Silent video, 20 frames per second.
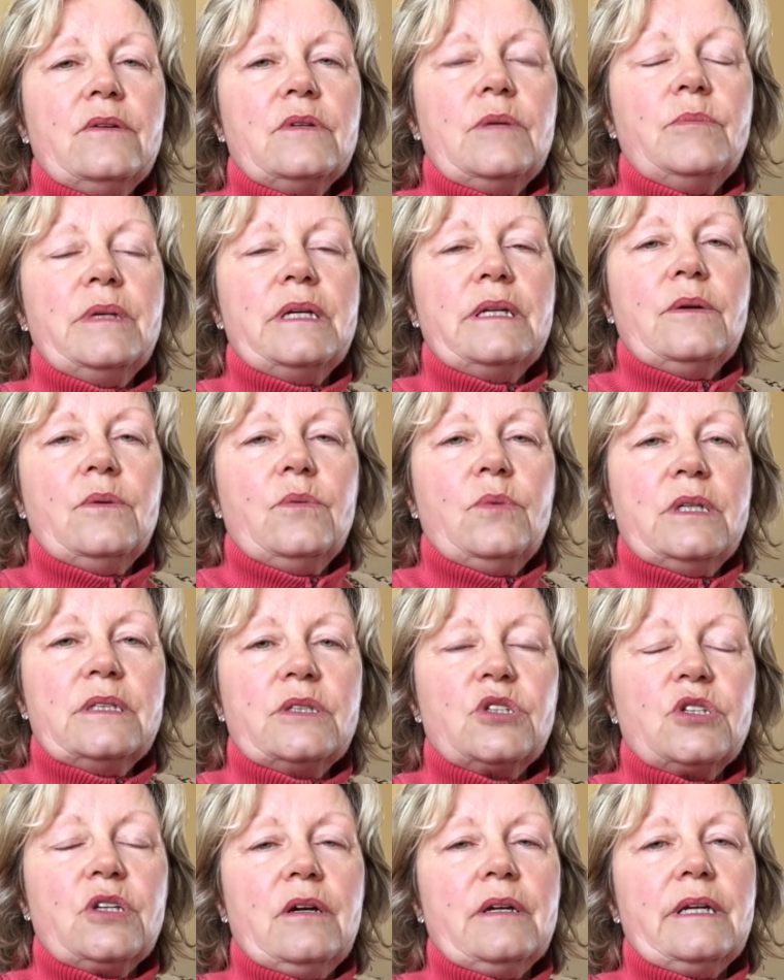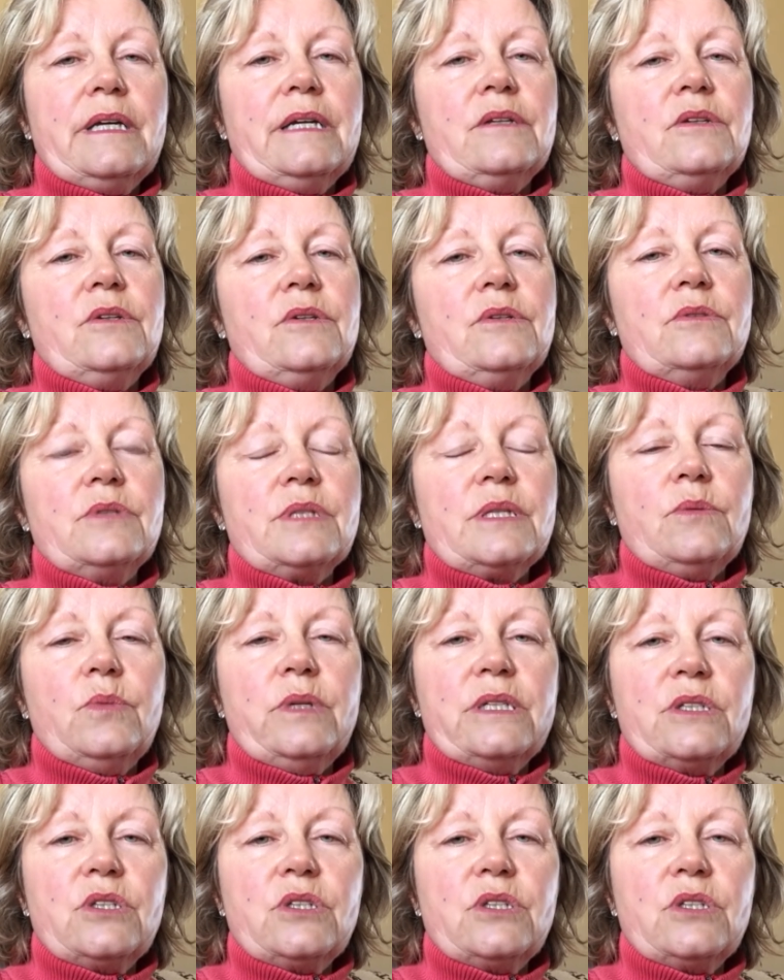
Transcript: it was shocking news, and we